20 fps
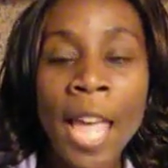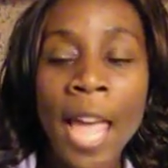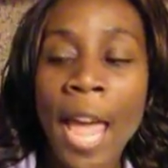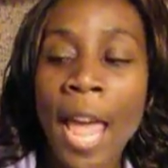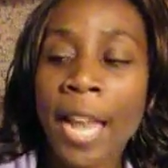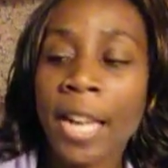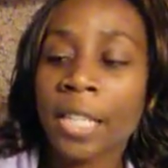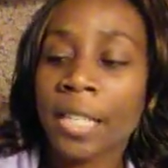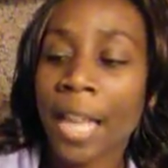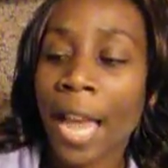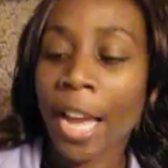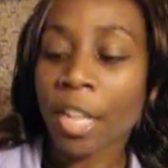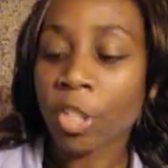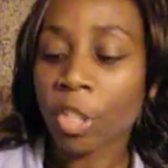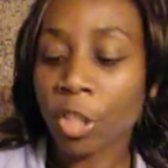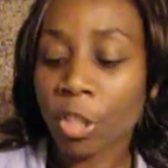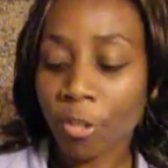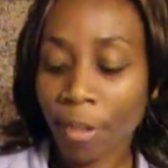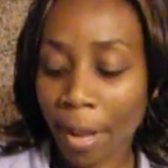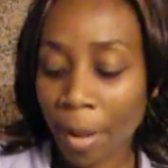And it's
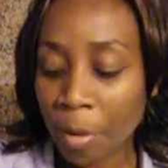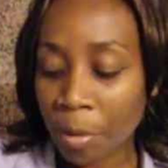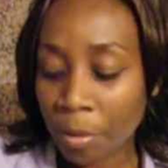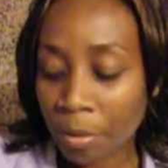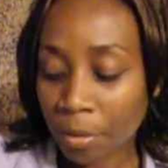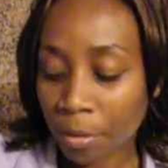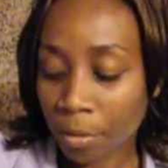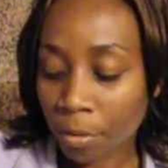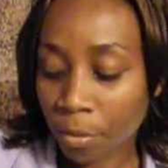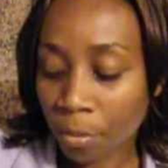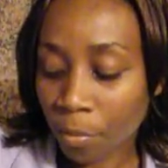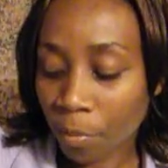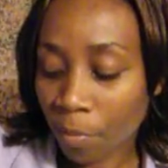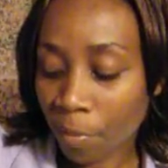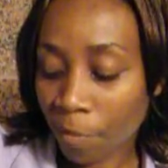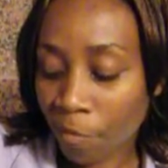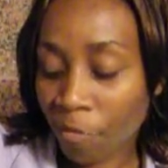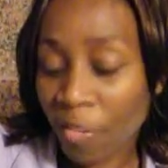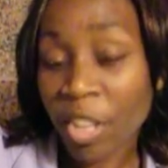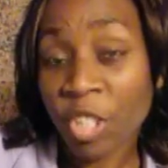actually ground
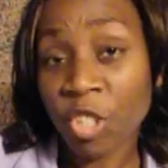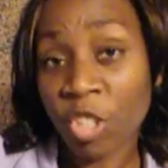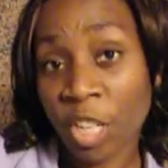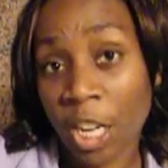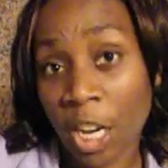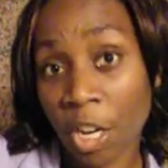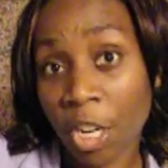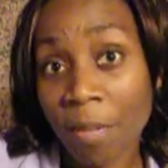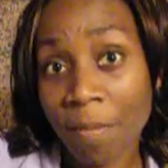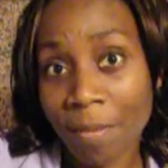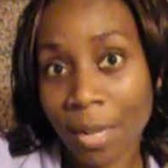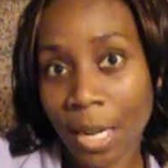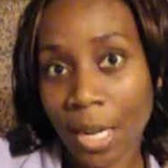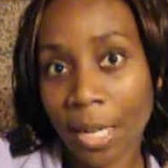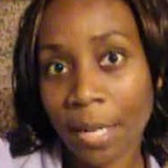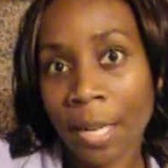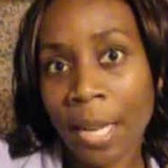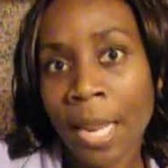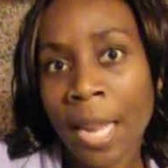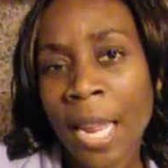vegetarian
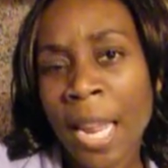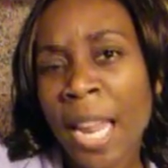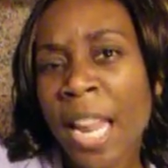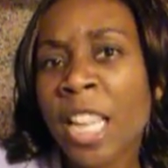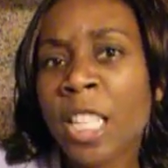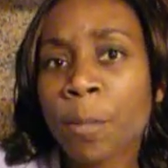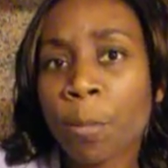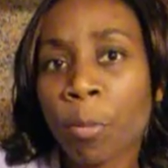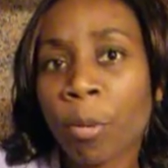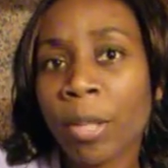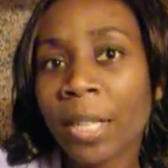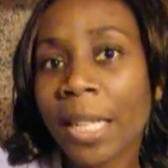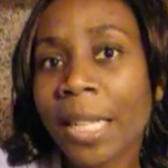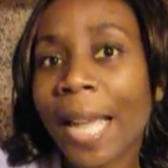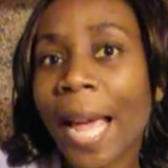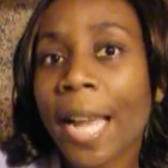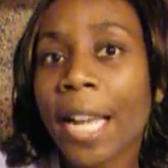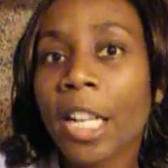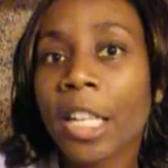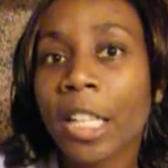meat. It's pretty
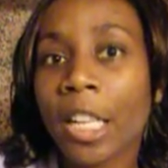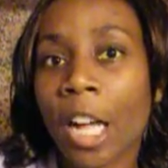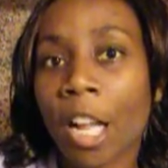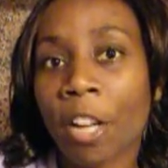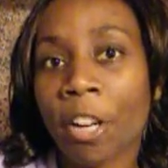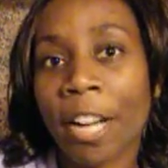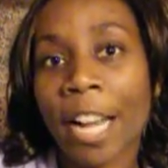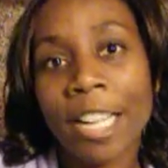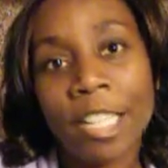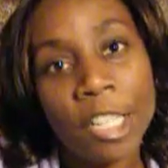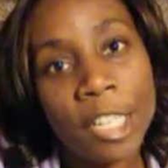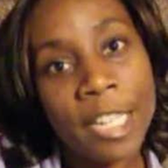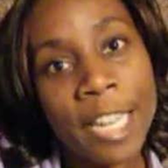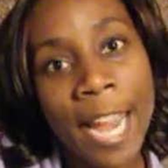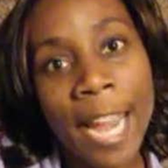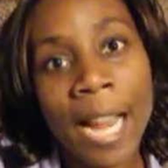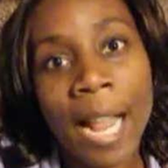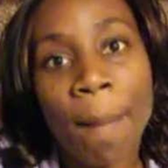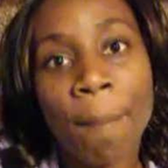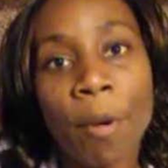light in color, and
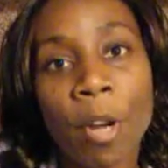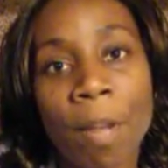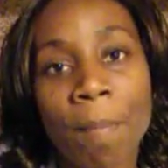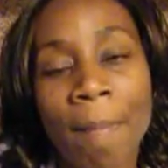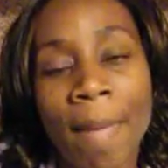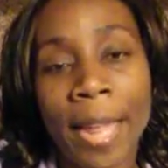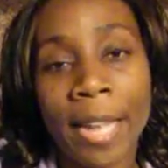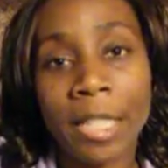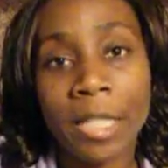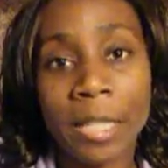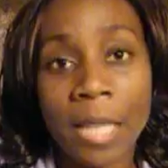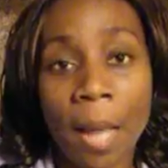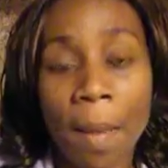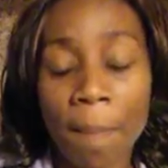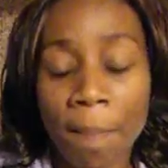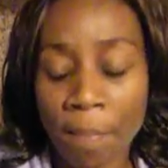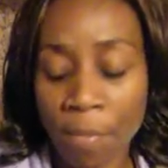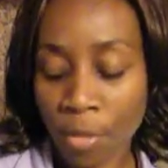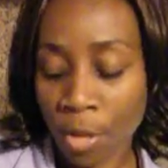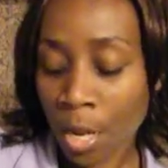today I'm going to make
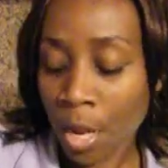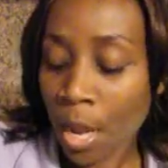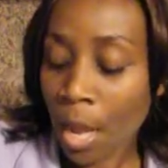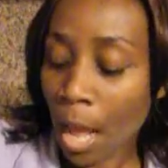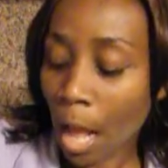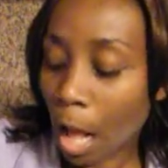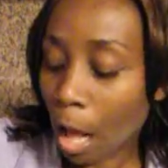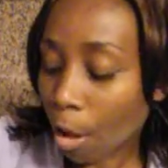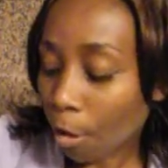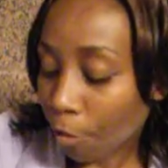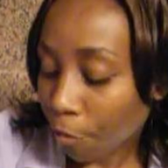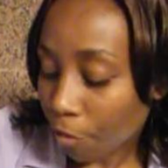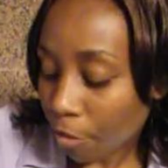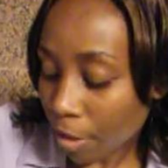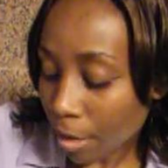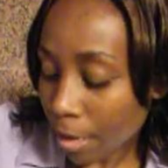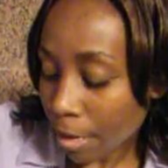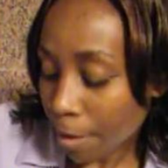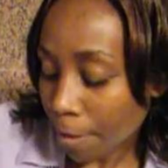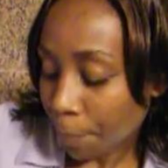some
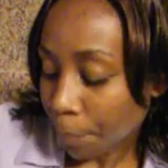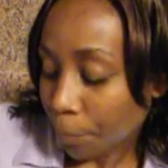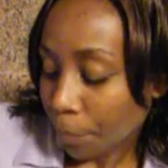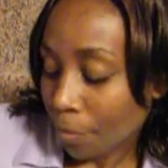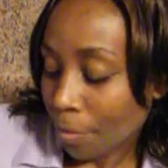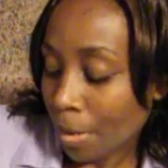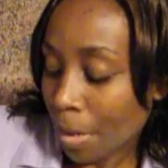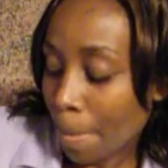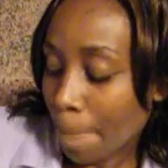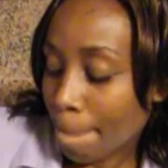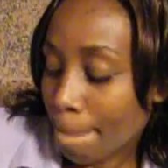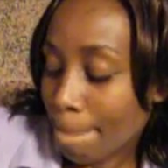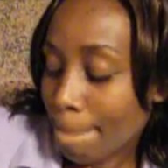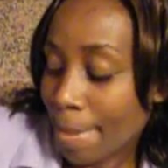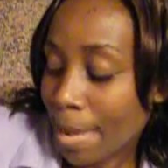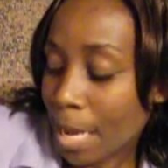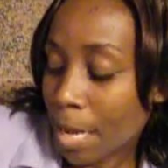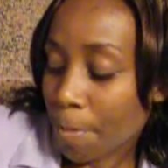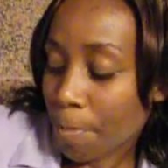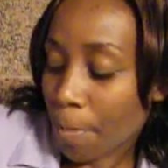healthy
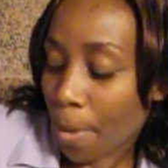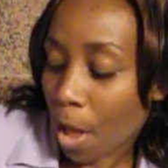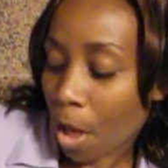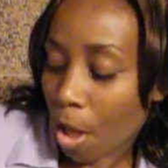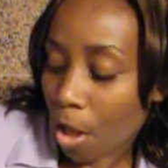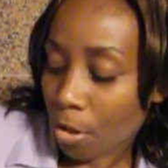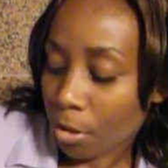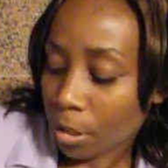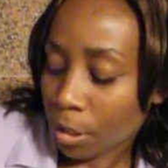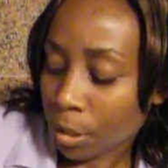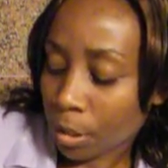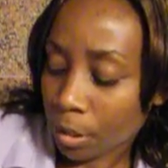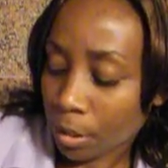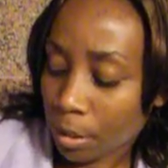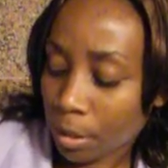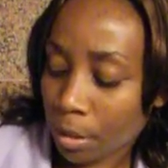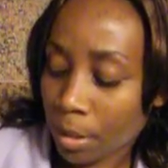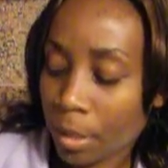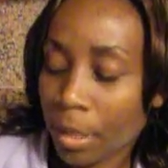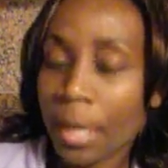
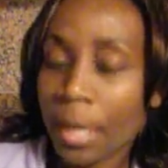meatballs.